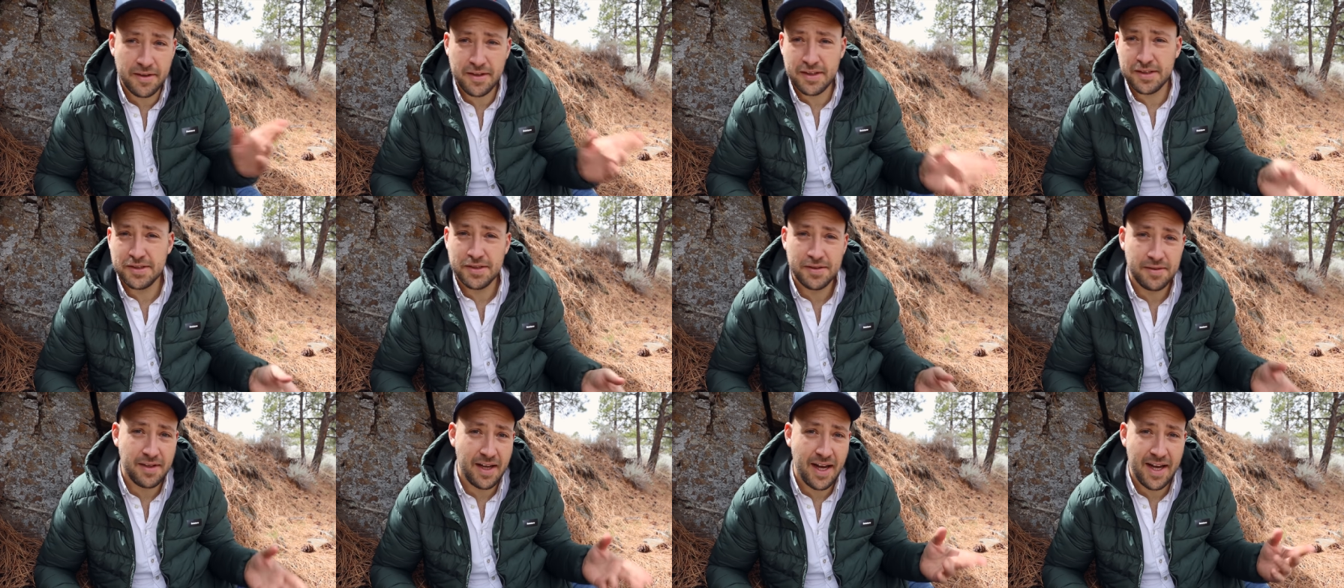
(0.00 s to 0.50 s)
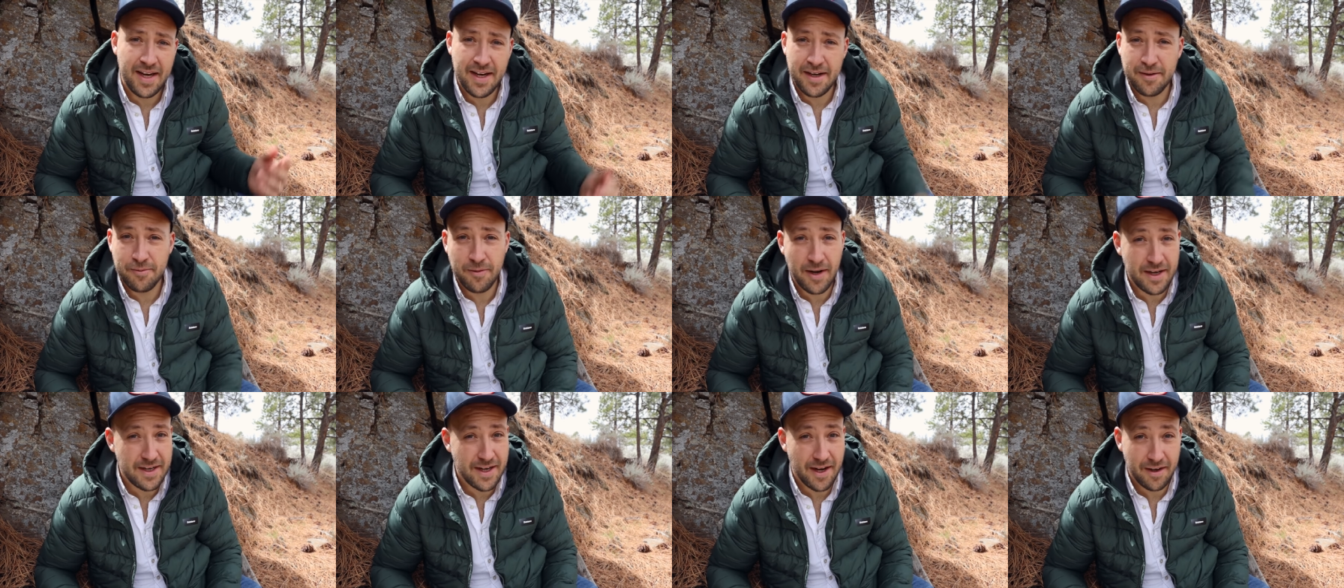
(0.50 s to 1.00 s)
there's, I
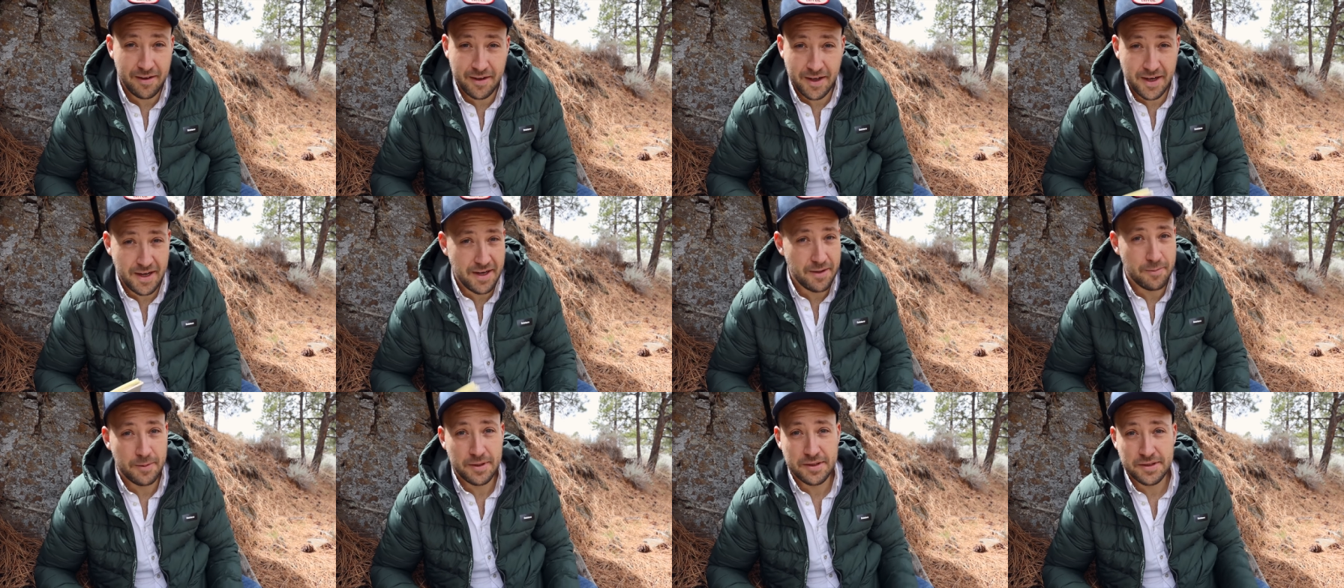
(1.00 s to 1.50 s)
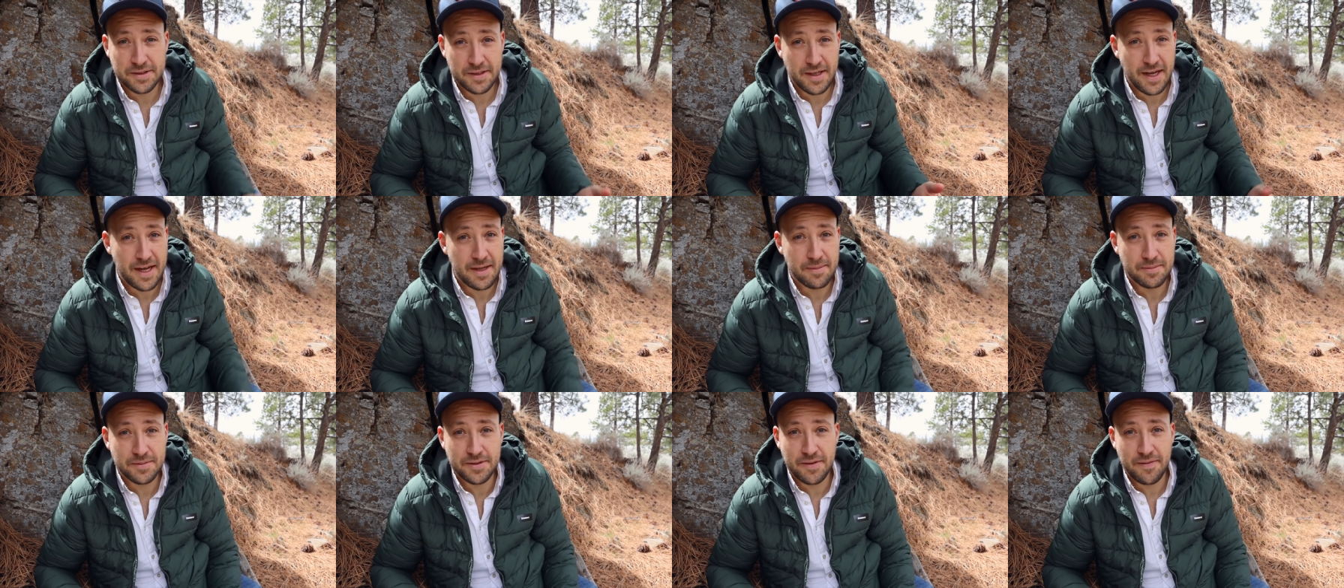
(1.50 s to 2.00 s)
didn't write down anyone's
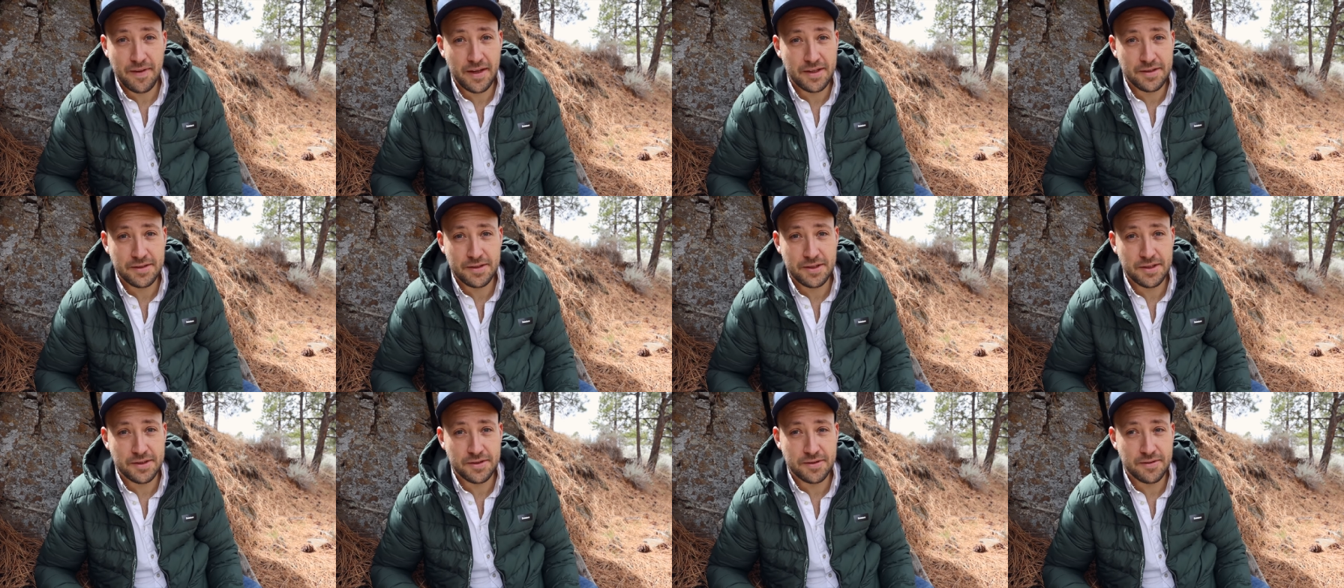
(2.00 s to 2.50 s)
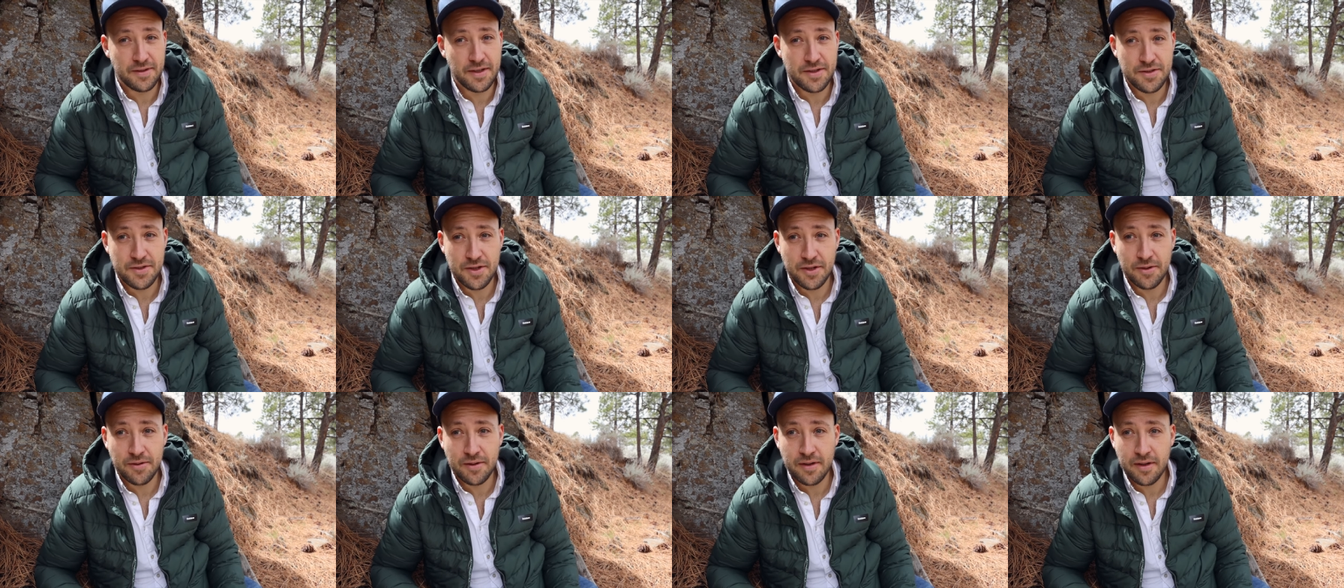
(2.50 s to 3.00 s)
names, that's just a
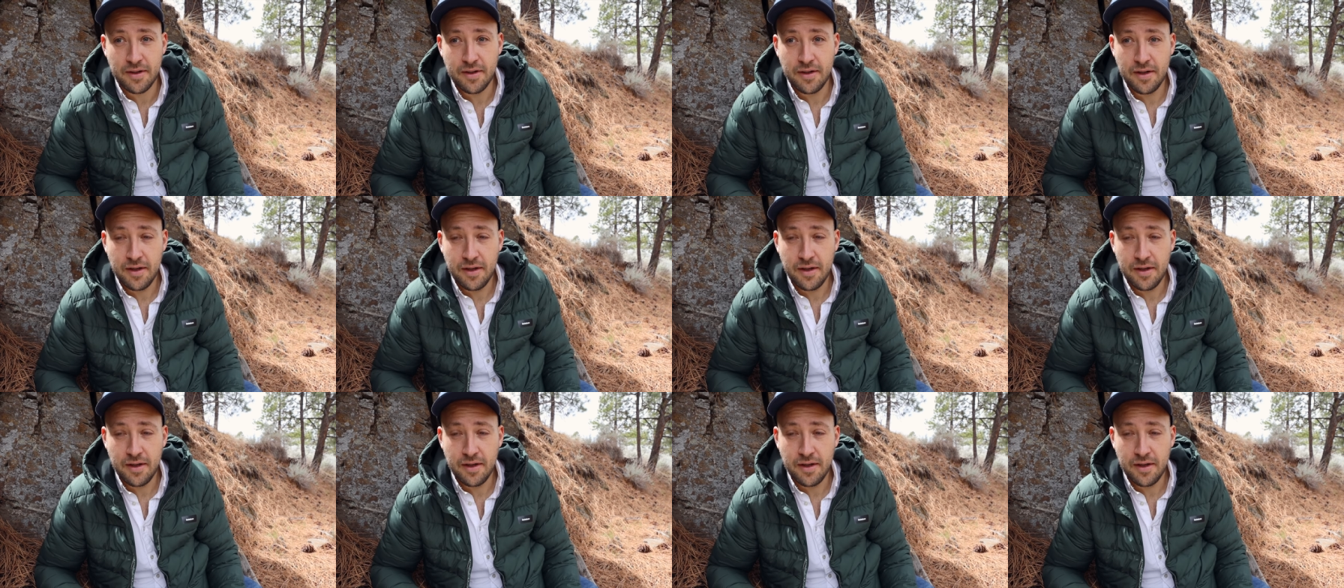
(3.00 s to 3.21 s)
joke.